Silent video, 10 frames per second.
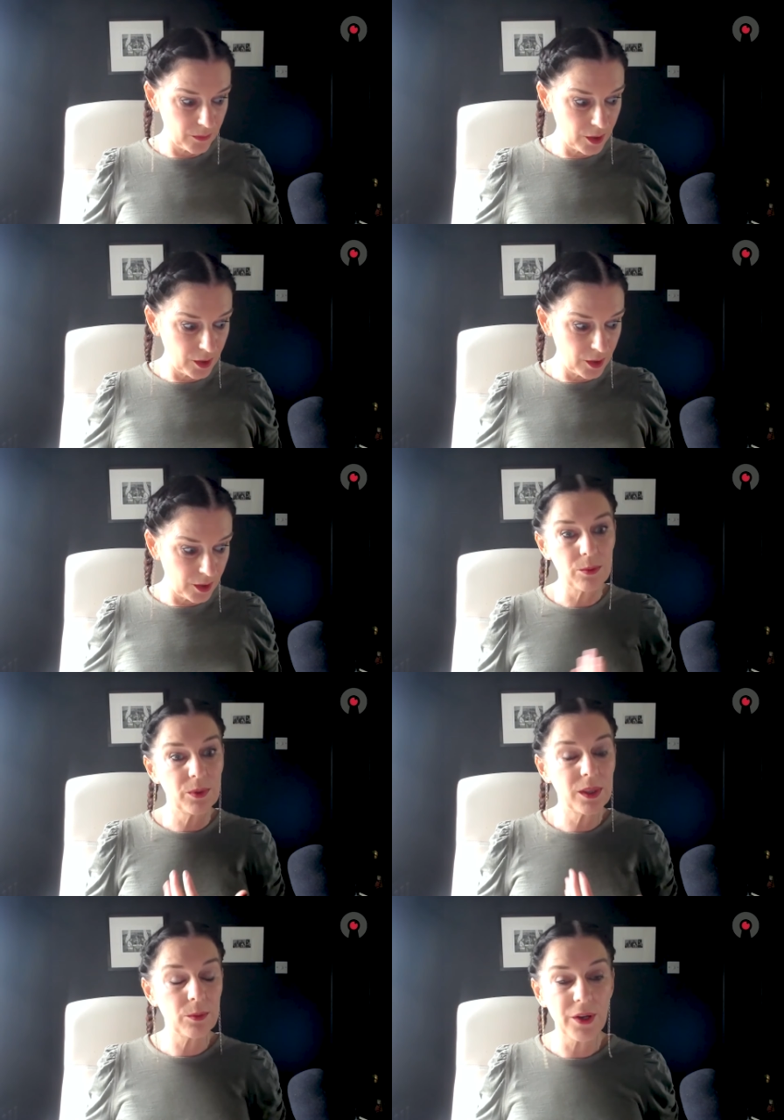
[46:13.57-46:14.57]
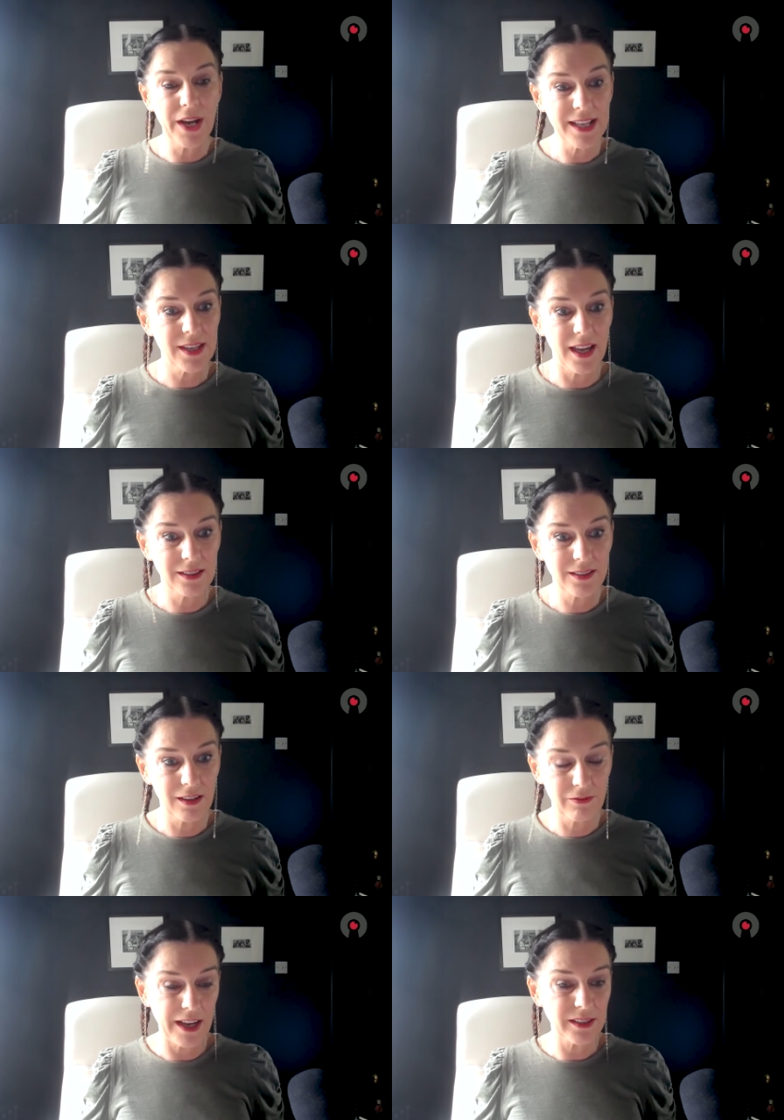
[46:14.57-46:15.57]
you know, with, with the one asset
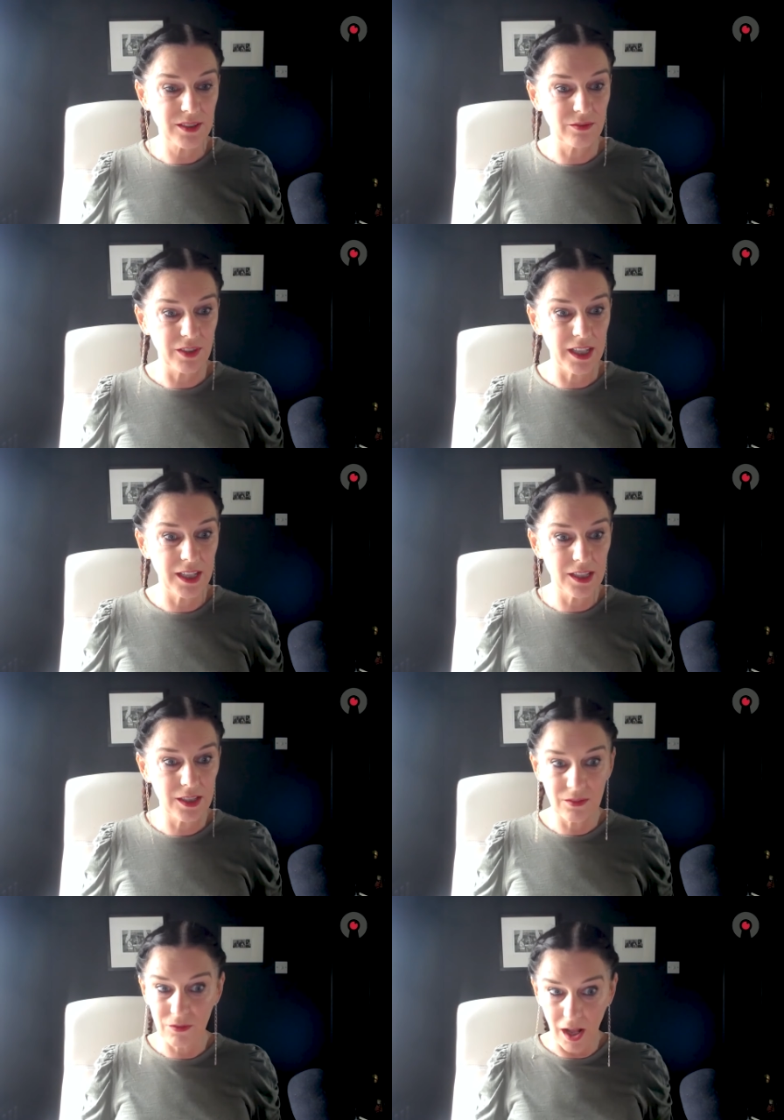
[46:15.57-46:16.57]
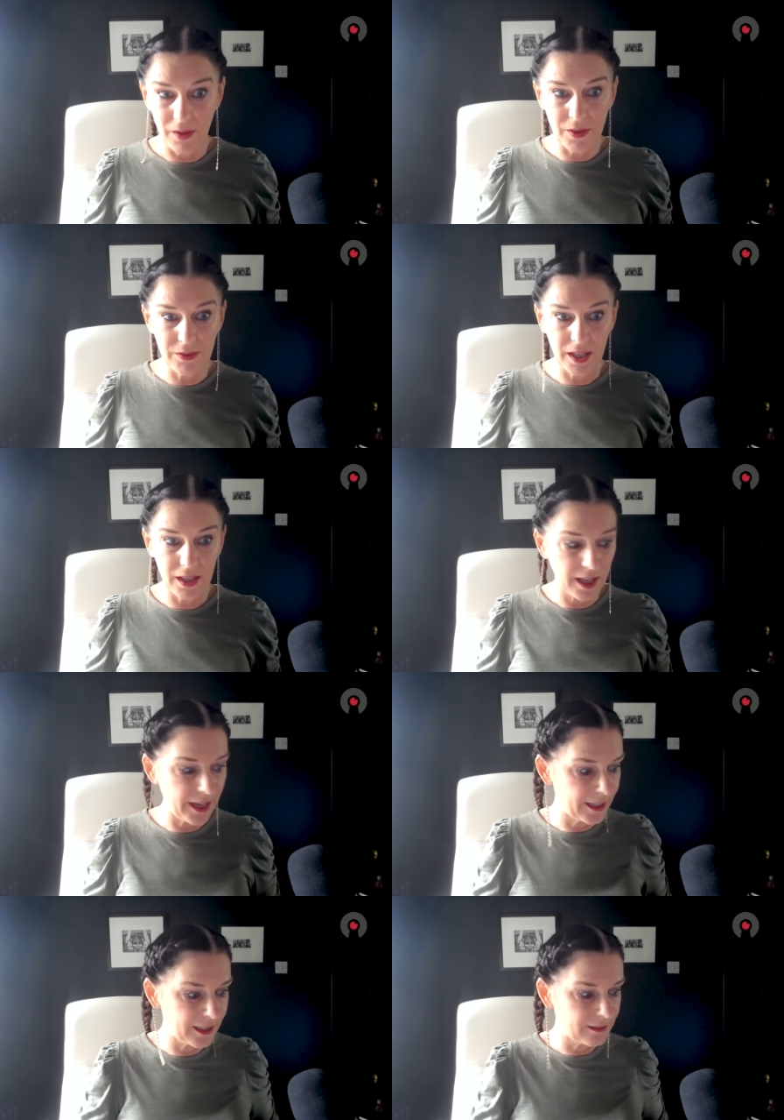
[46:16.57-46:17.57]
effectively, and rather than
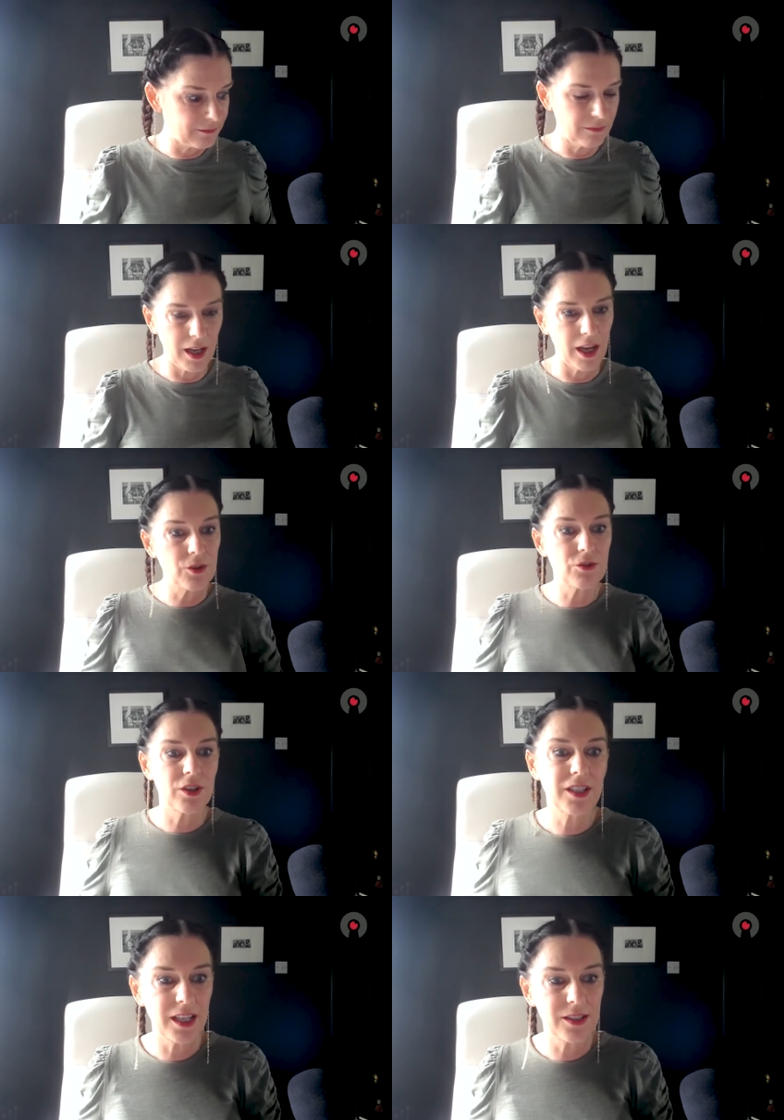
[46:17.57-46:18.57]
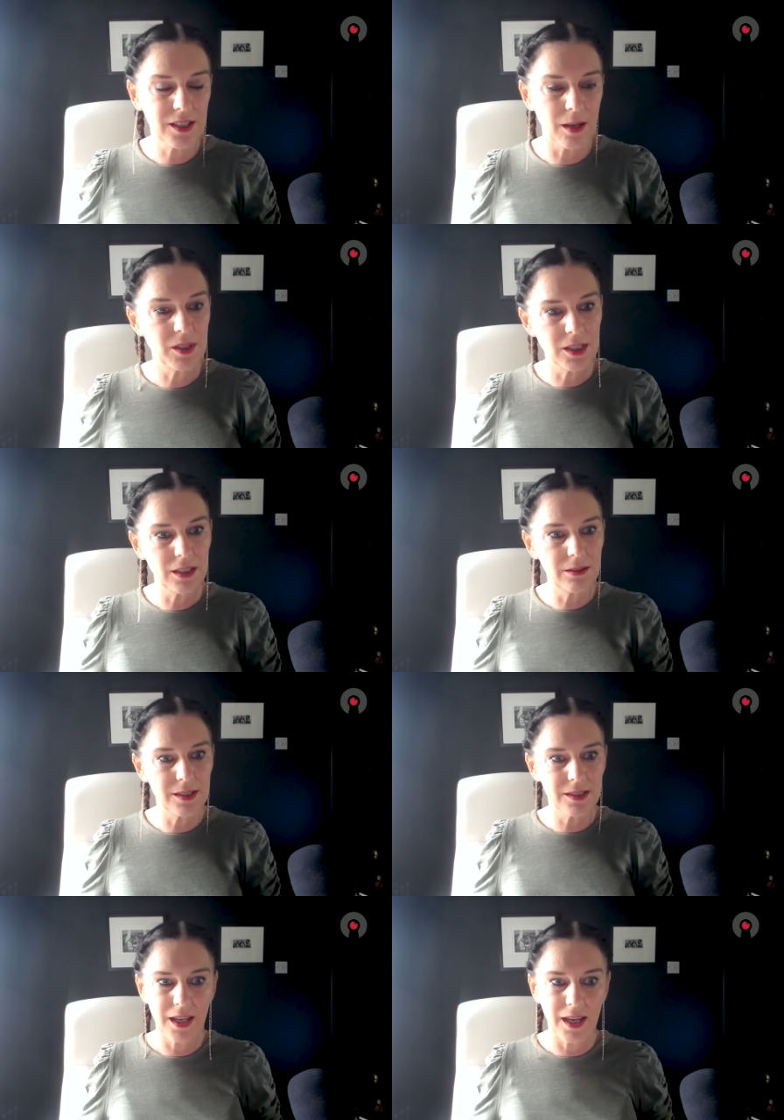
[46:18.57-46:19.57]
like a hundred kids coming to you
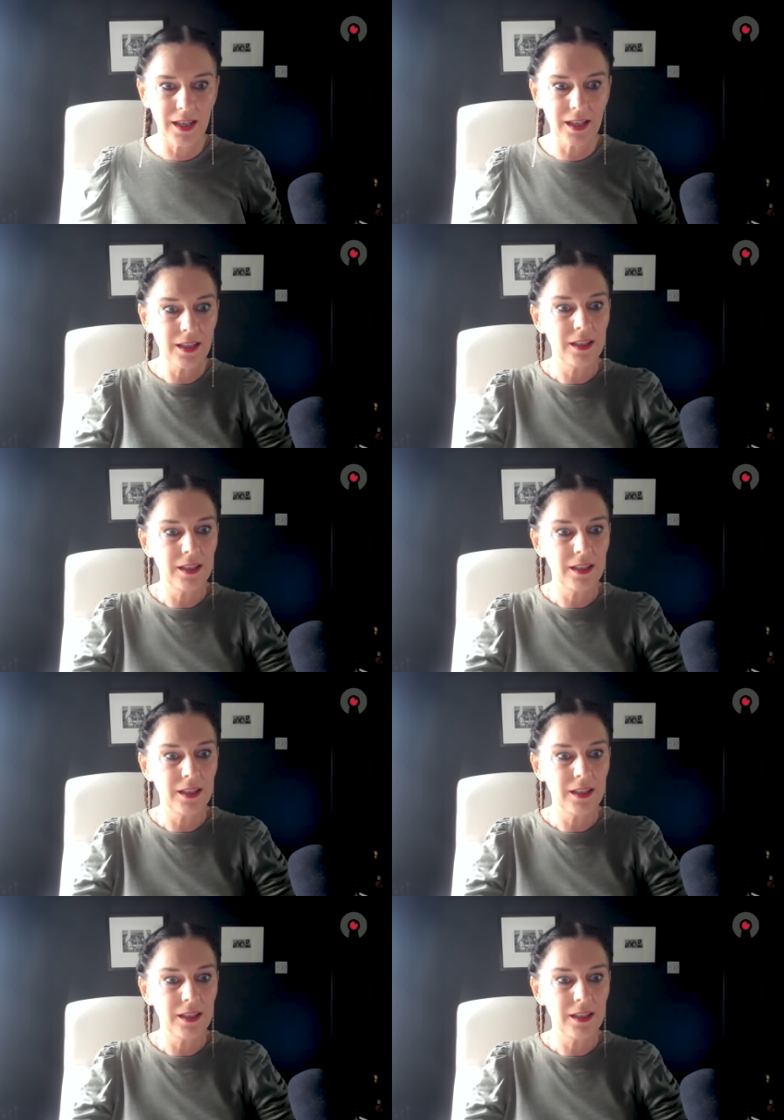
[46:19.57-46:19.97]
and saying,